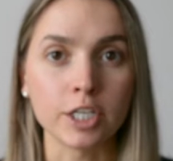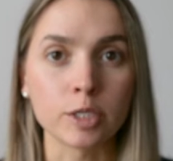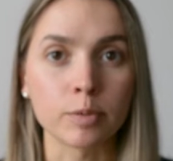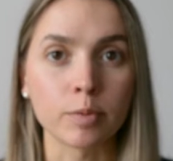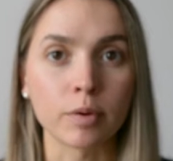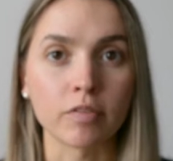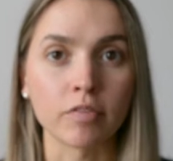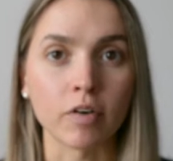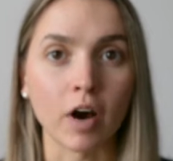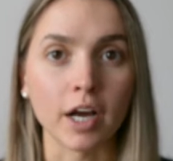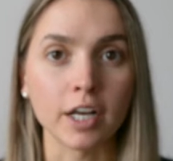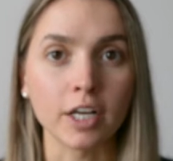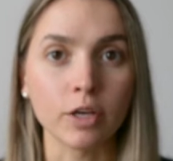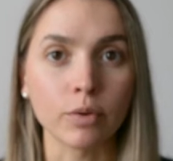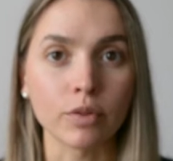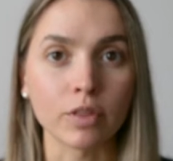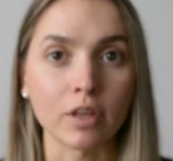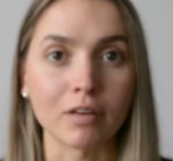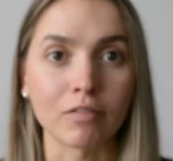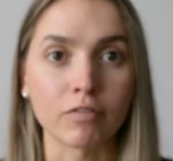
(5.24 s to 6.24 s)
to provide
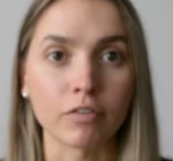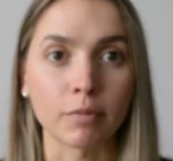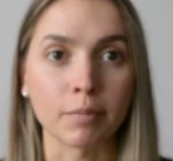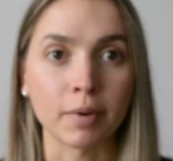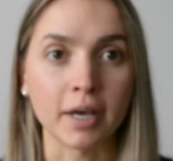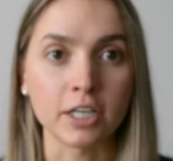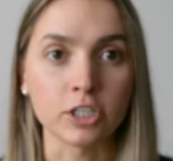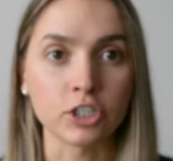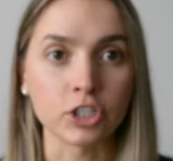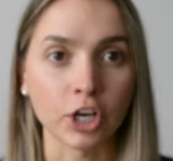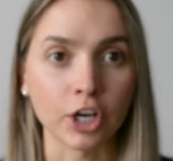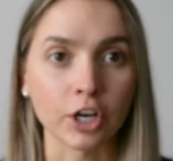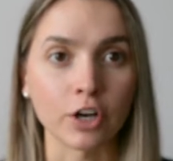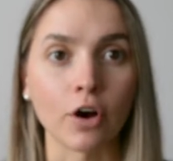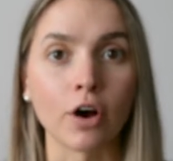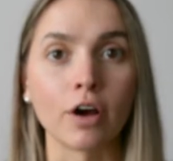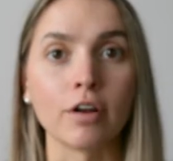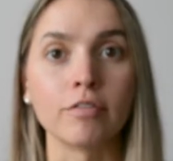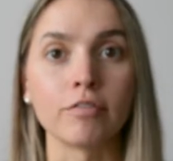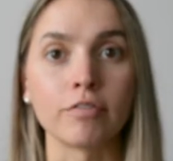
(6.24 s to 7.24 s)
you with information
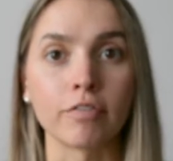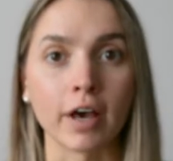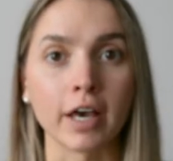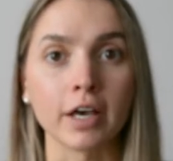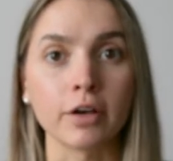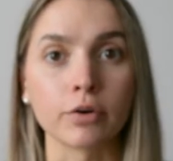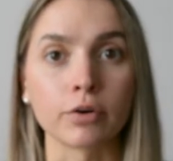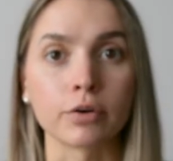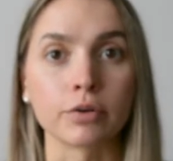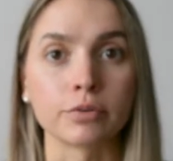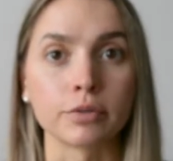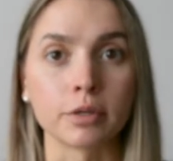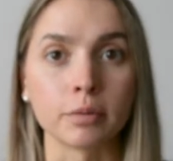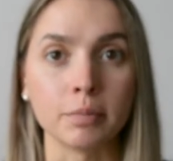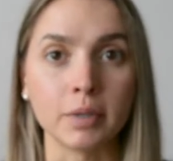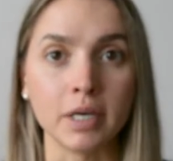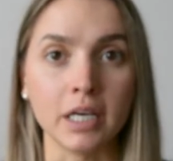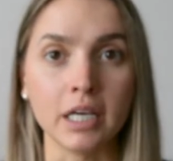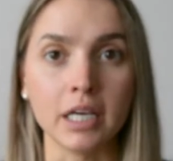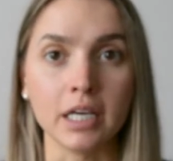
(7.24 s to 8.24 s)
on Vicryl
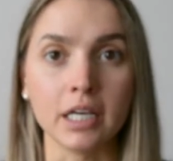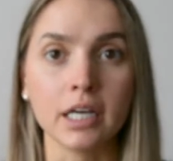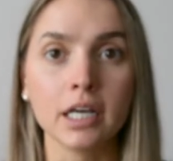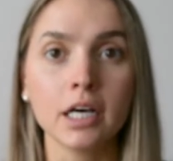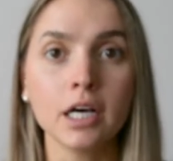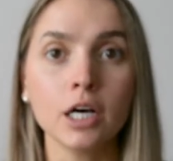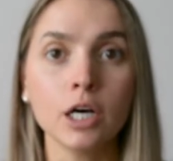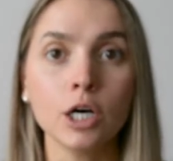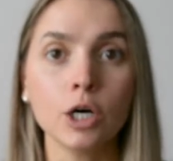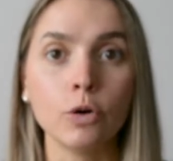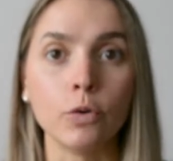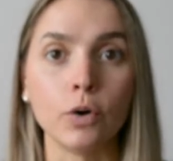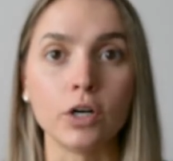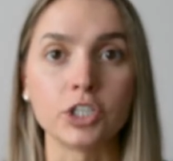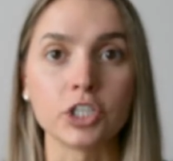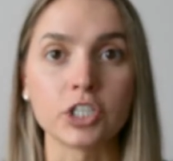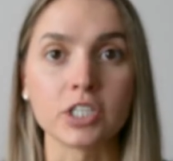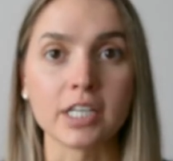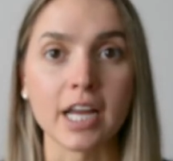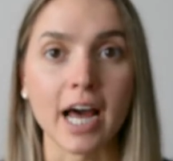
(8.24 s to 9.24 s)
Rapide,
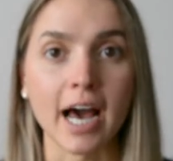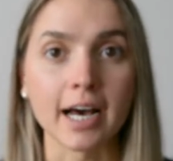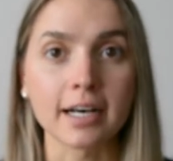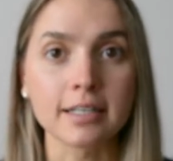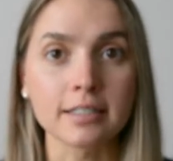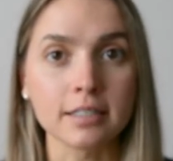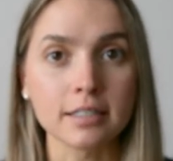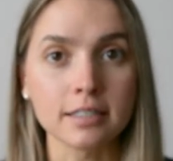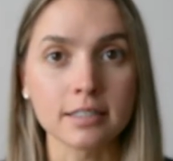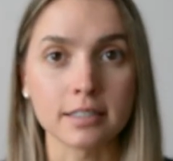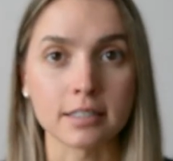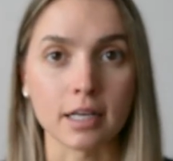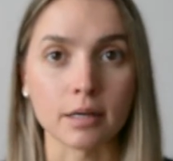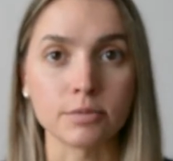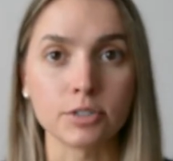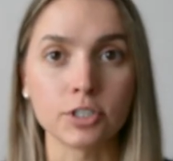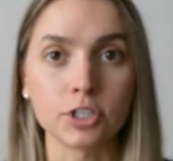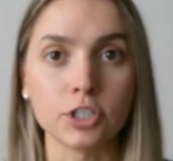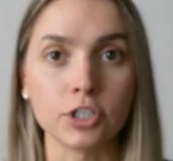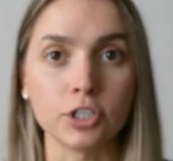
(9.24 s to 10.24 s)
which is an excellent
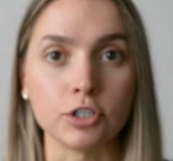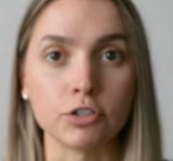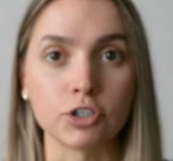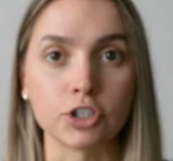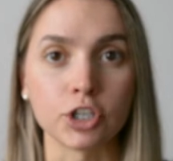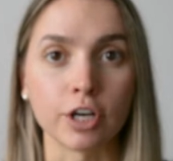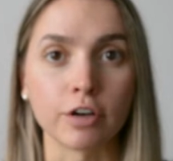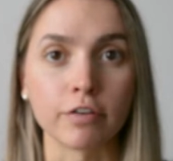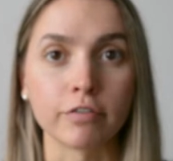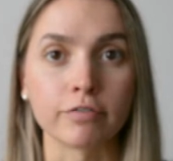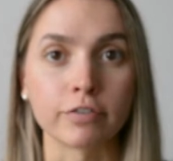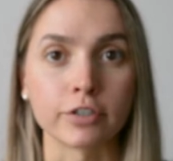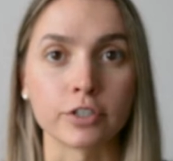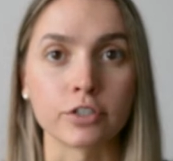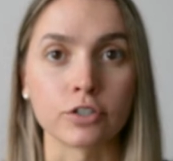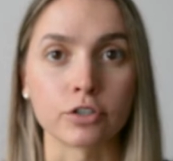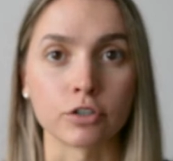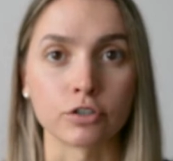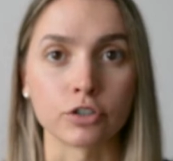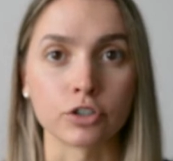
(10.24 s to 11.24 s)
substitution for
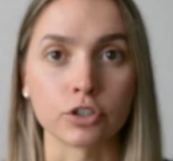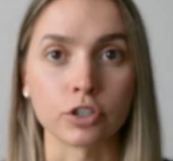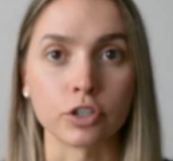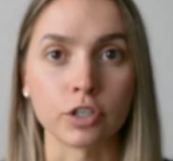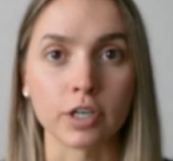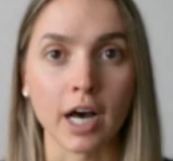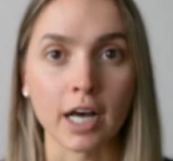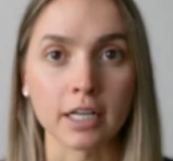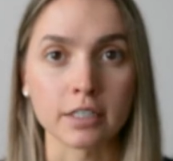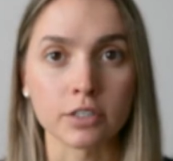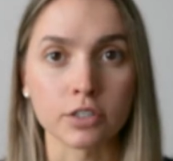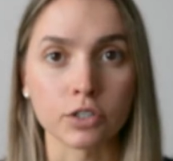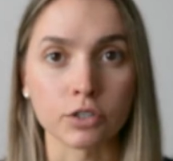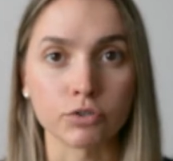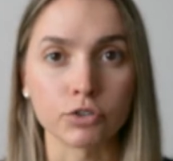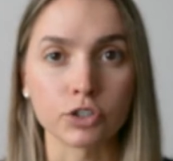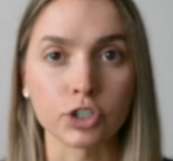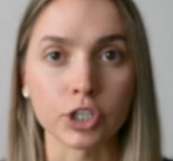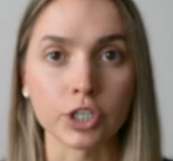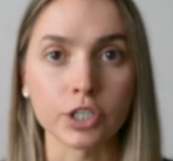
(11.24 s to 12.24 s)
surgical gut
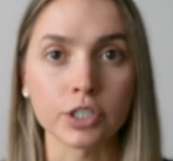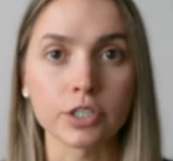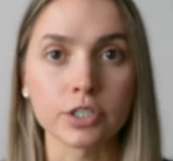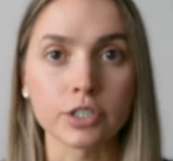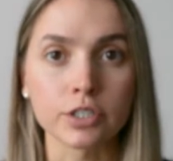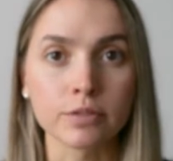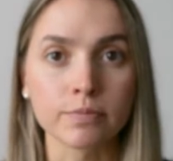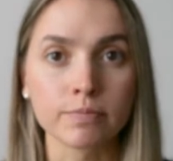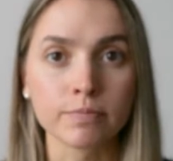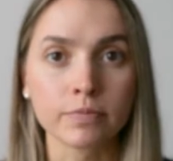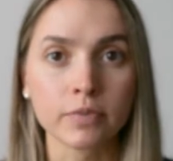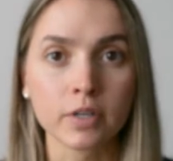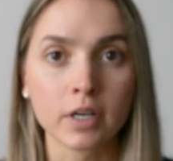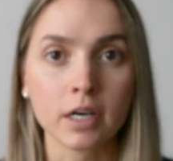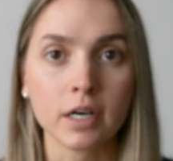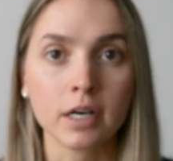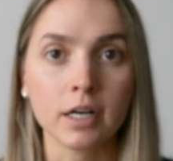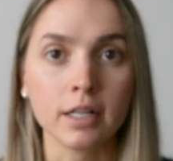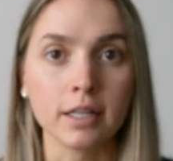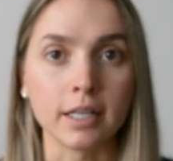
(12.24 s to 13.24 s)
sutures.
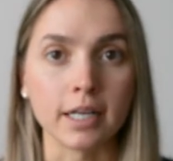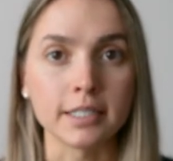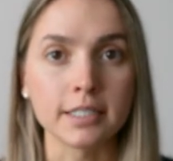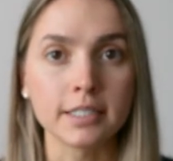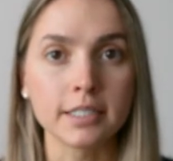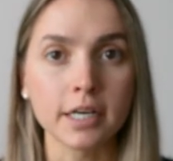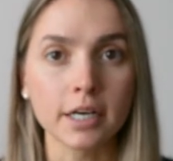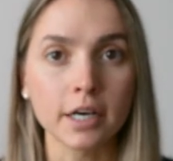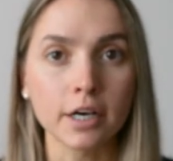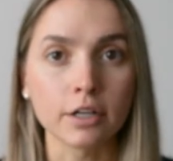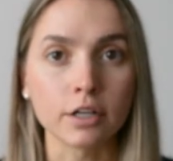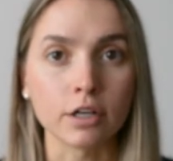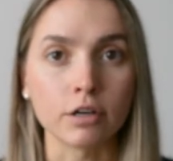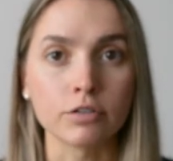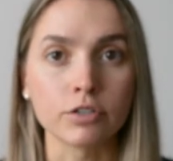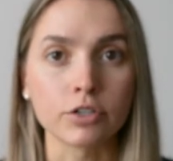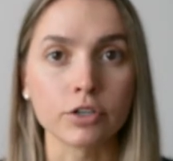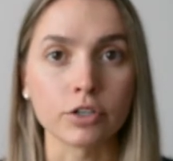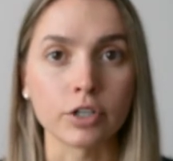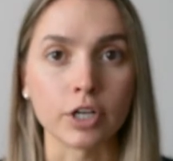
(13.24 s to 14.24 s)
Let's take a
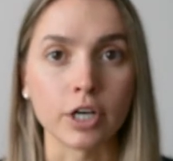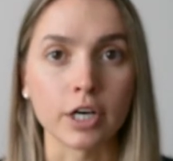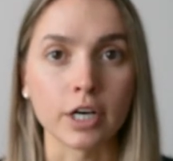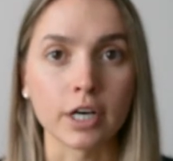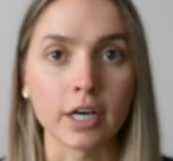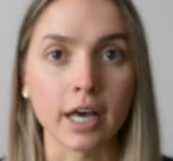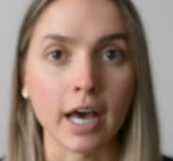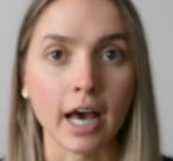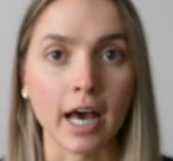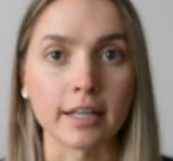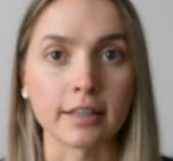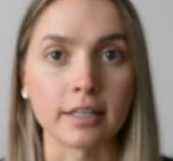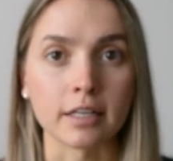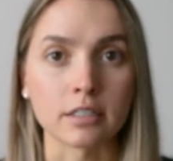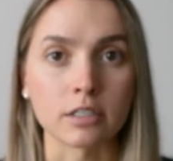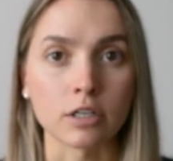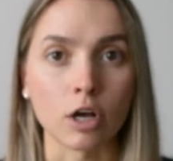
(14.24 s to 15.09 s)
closer look at this